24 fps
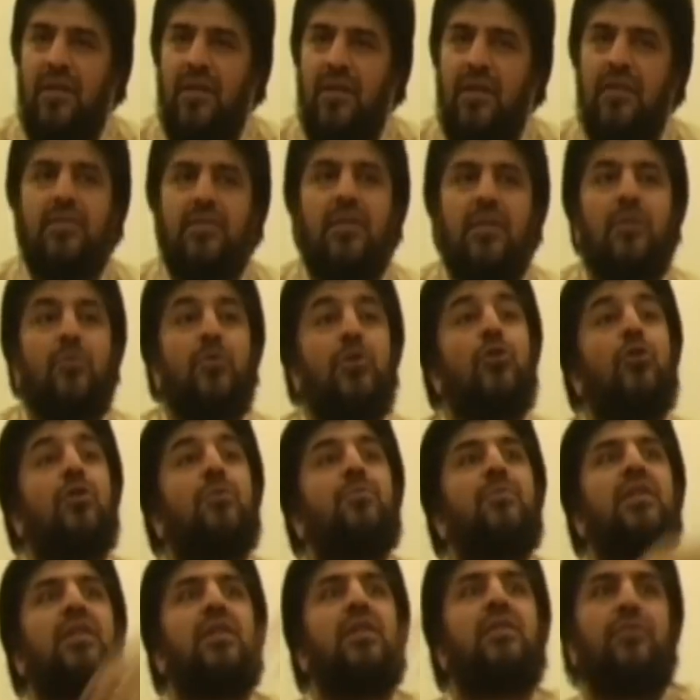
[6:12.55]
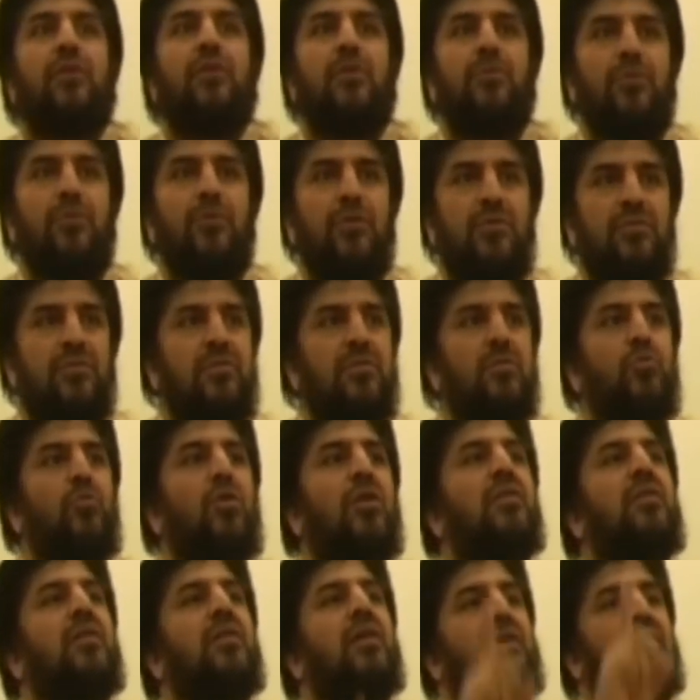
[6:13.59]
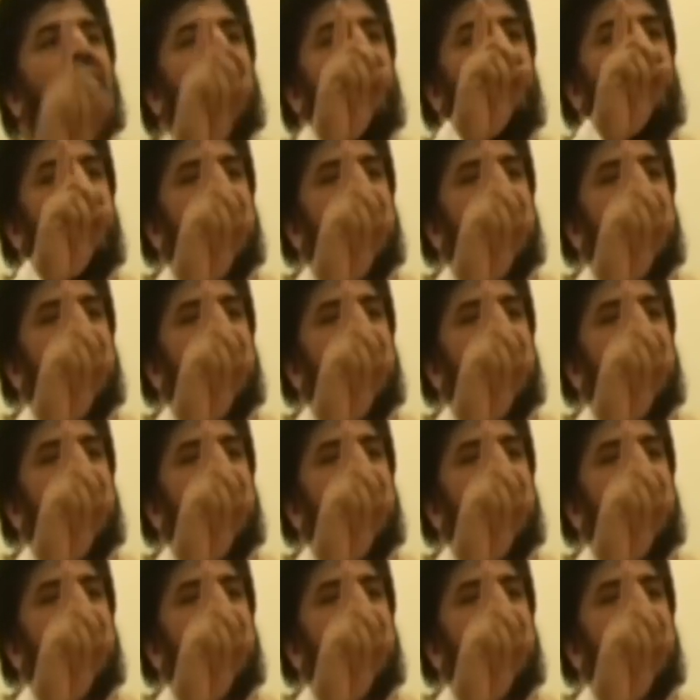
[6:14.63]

He said, we don't believe your books, wallahi.